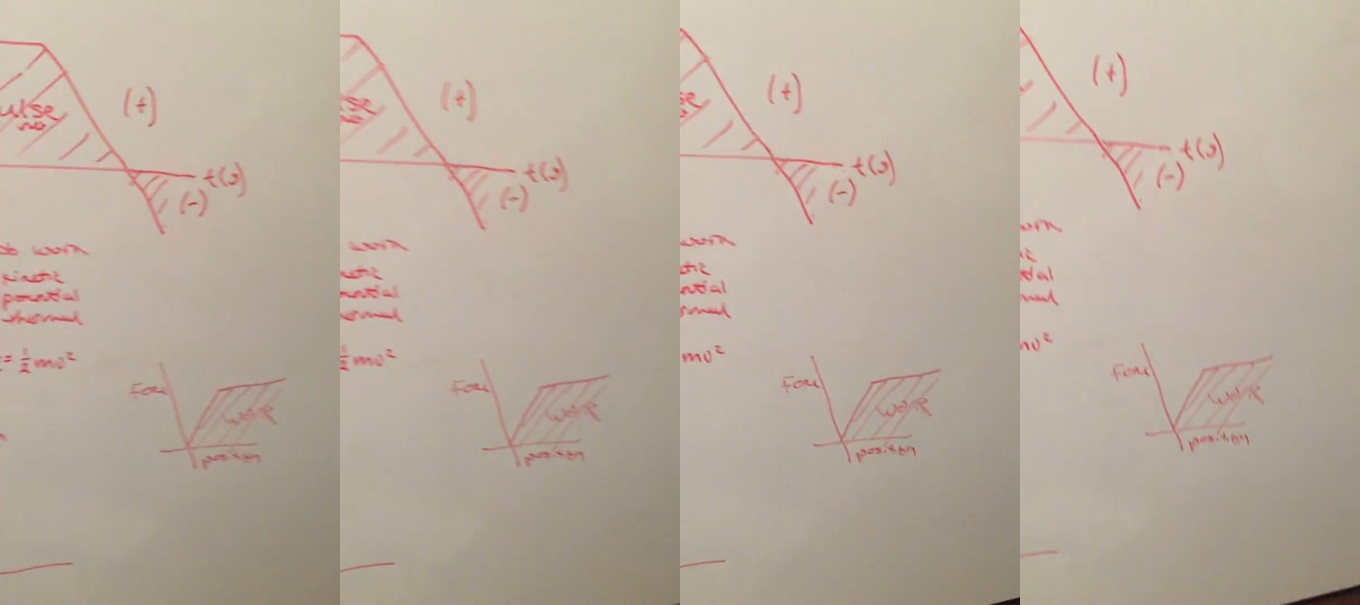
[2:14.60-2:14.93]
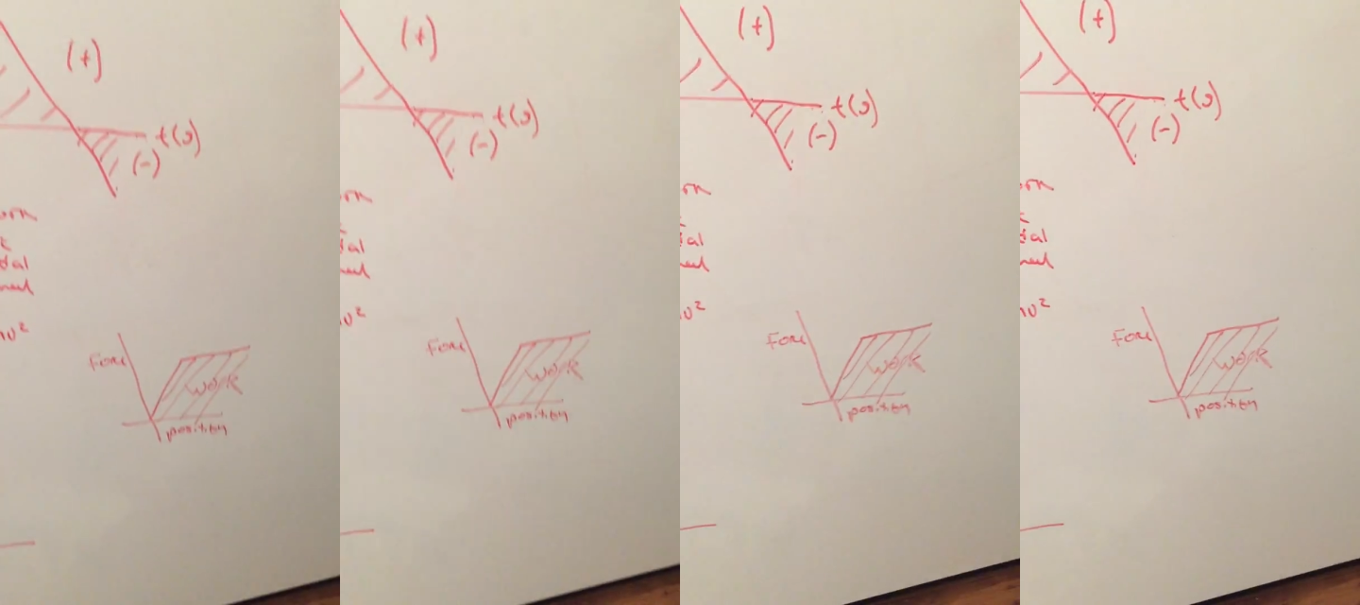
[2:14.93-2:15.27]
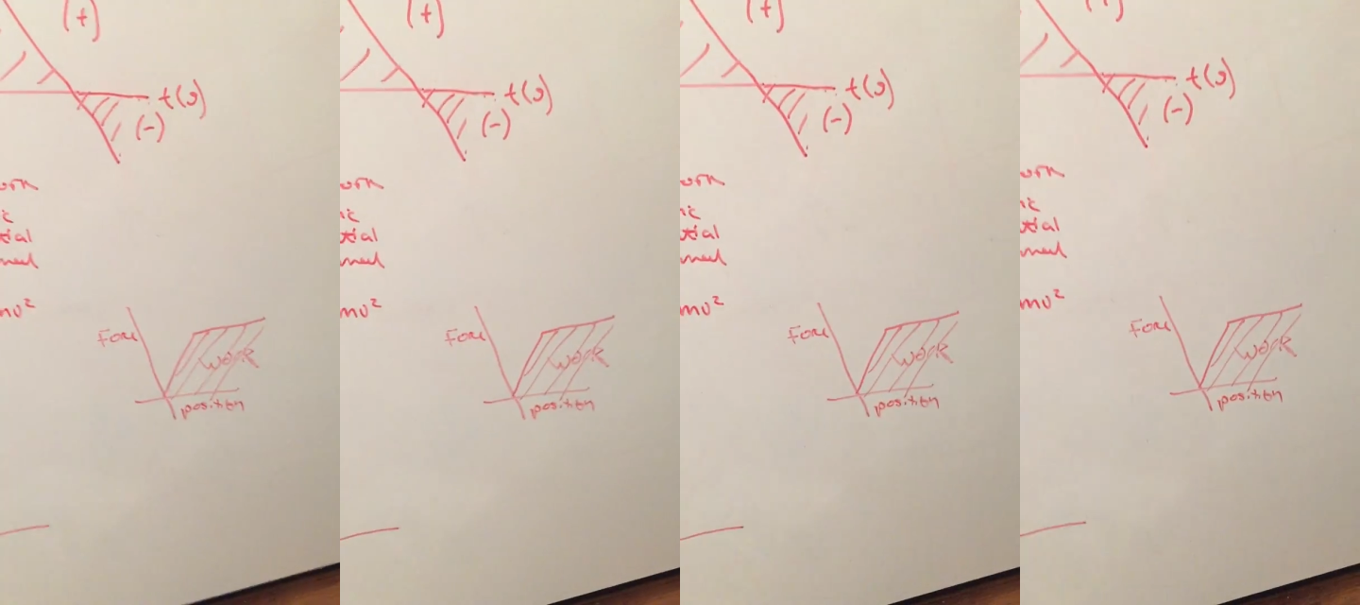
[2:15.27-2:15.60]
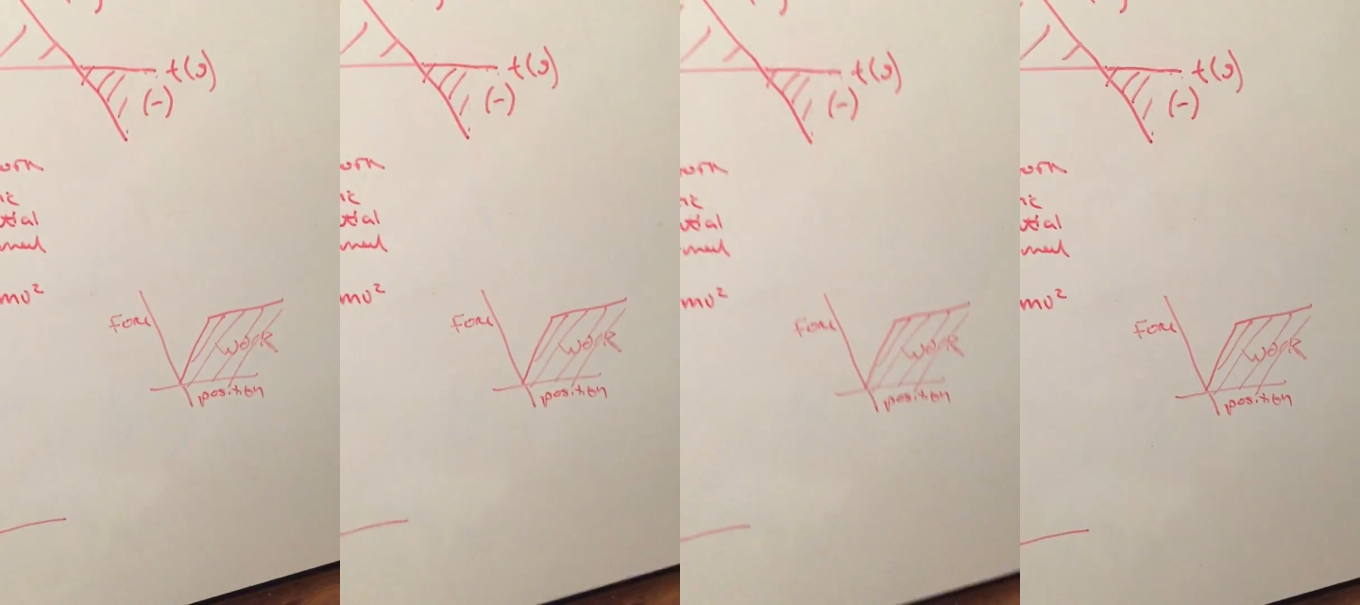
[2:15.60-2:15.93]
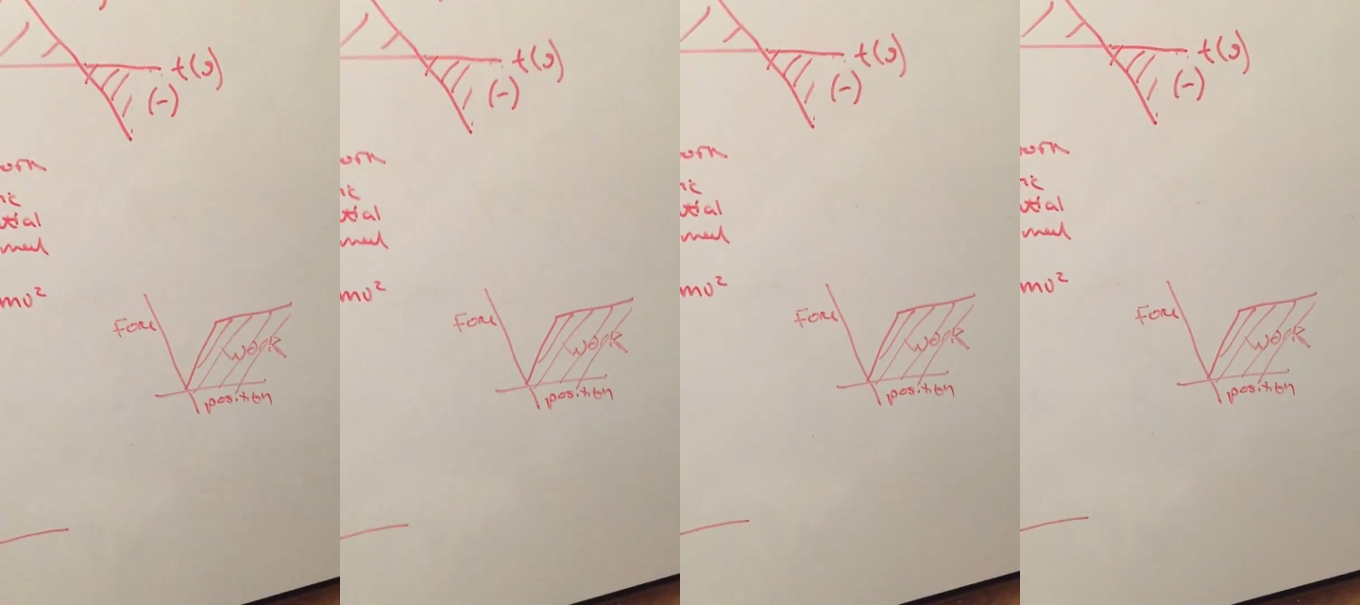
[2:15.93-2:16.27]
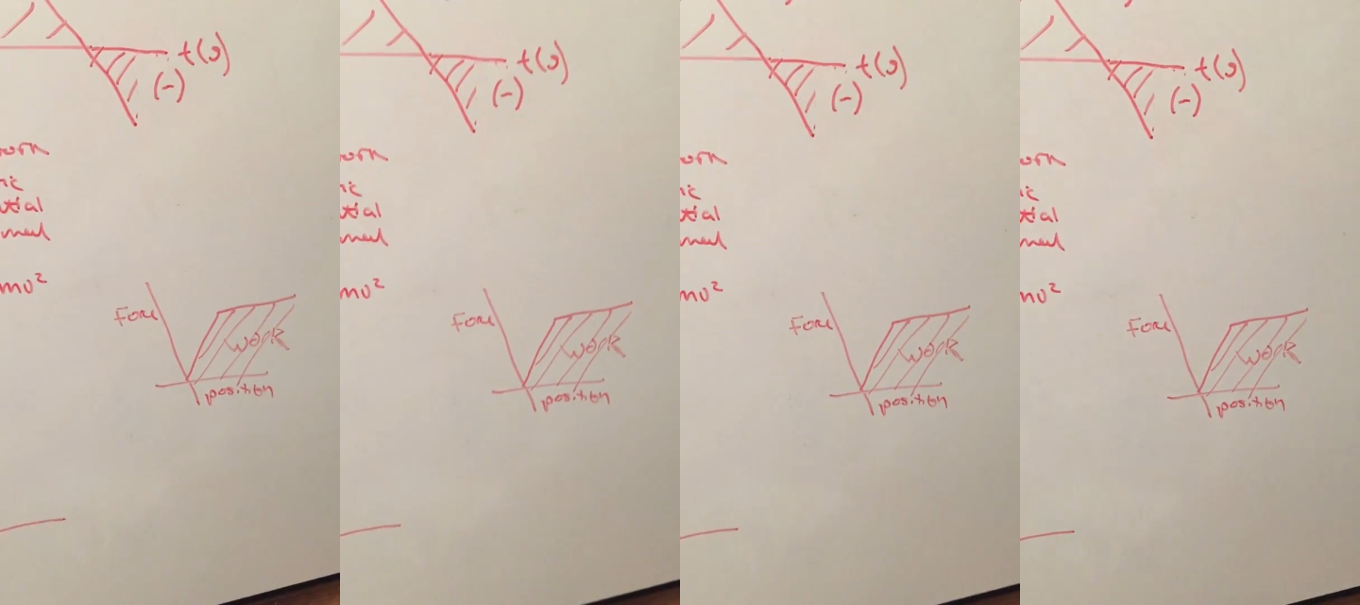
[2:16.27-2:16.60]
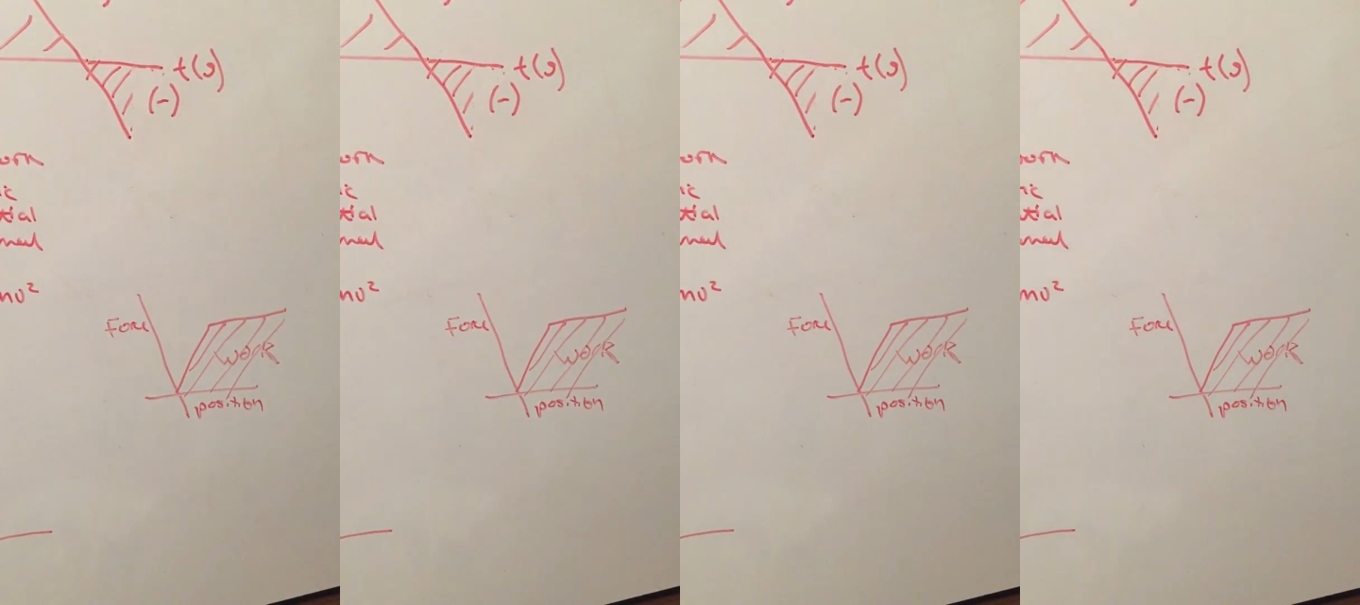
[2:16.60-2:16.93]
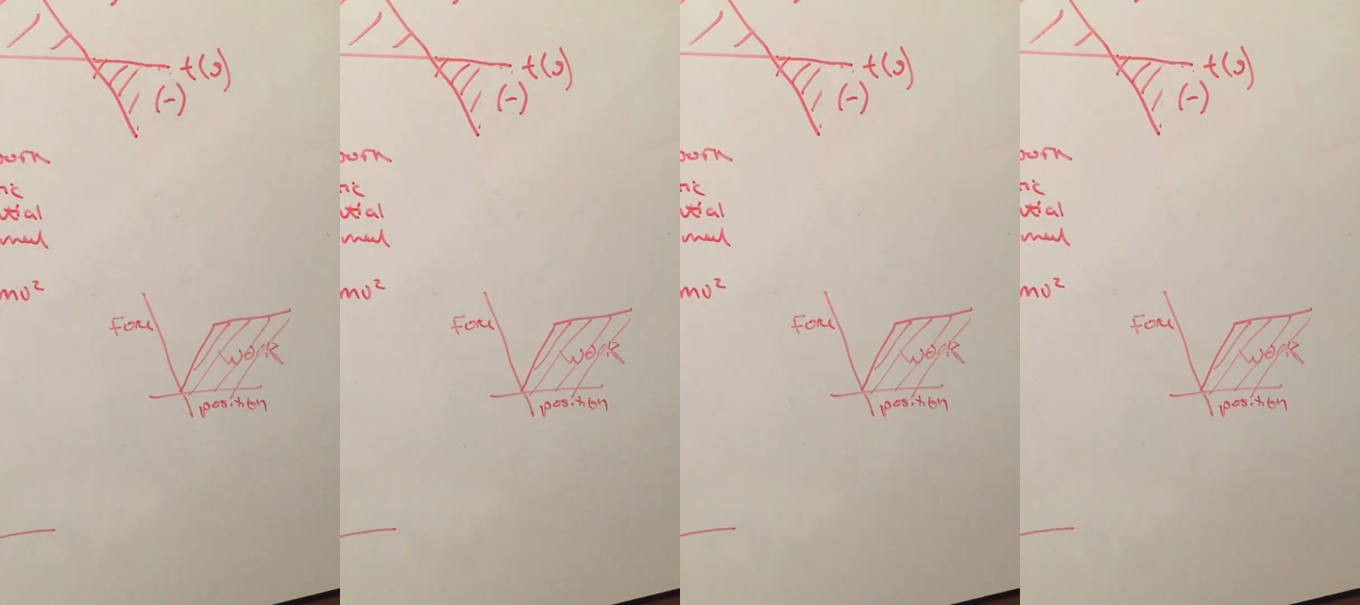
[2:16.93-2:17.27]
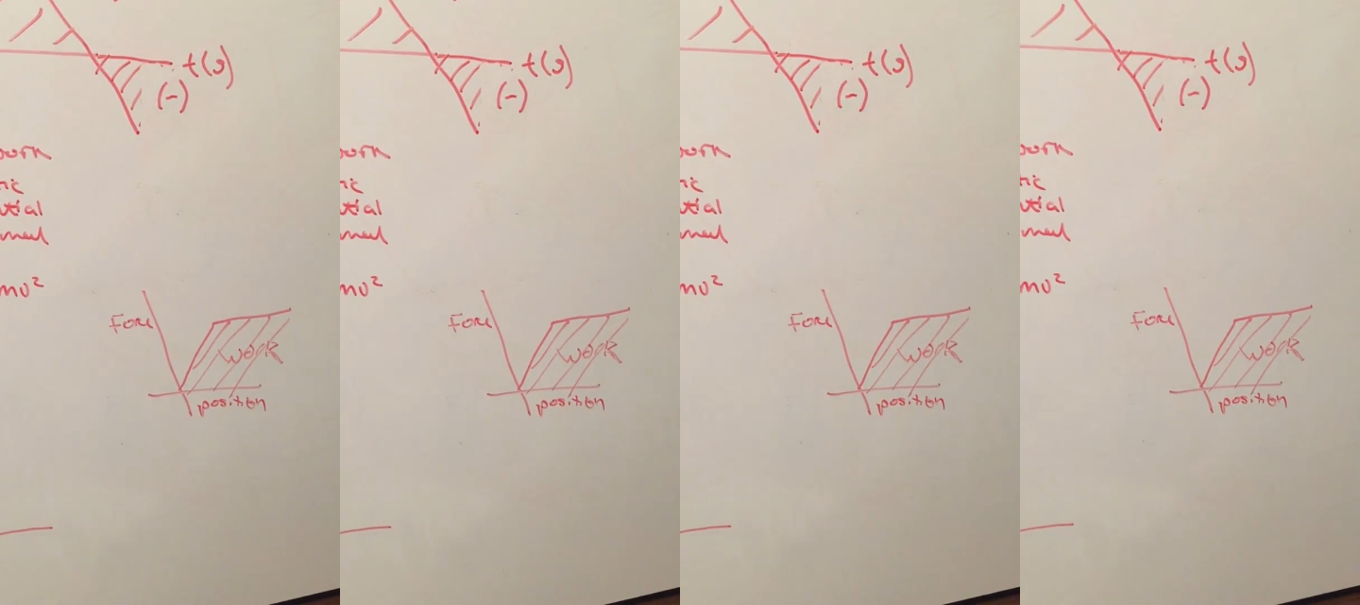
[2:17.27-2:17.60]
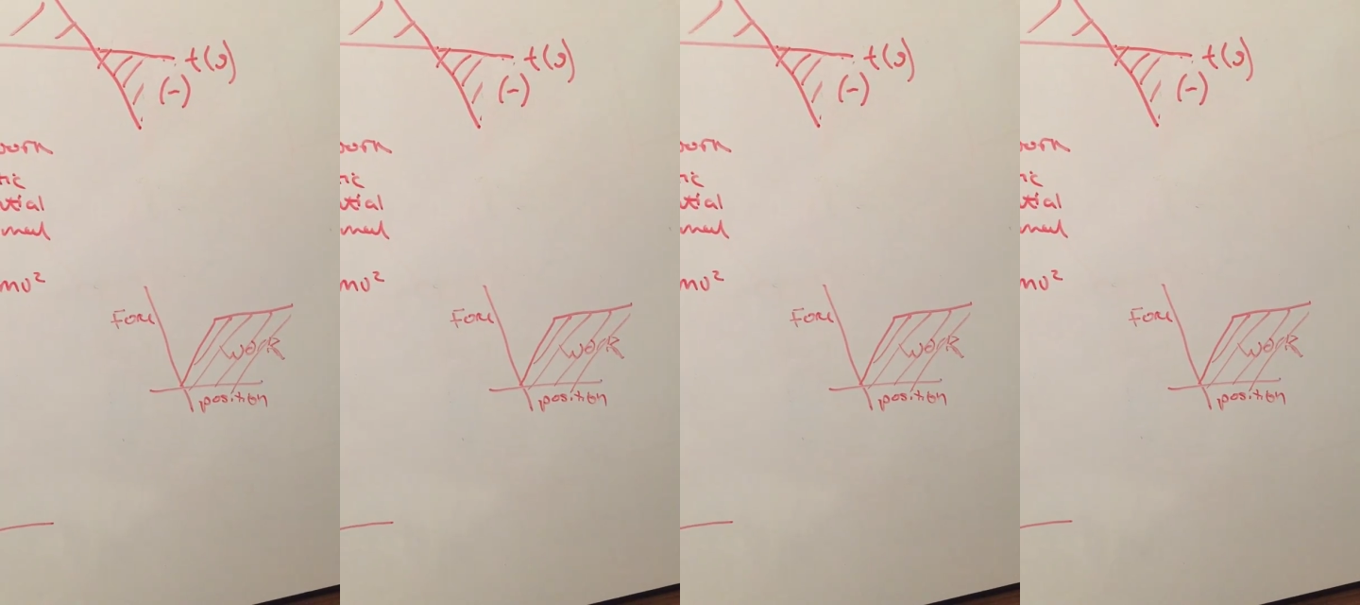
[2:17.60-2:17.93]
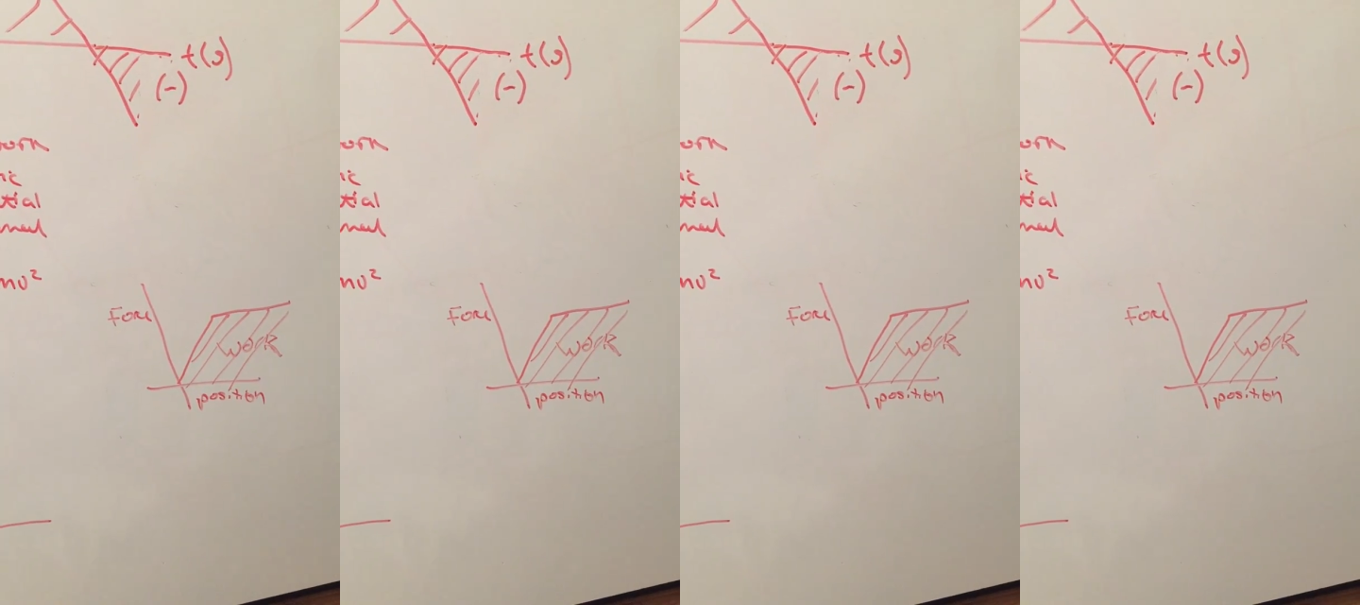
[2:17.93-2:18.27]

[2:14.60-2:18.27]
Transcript: No face is visible, so there are no lips to read.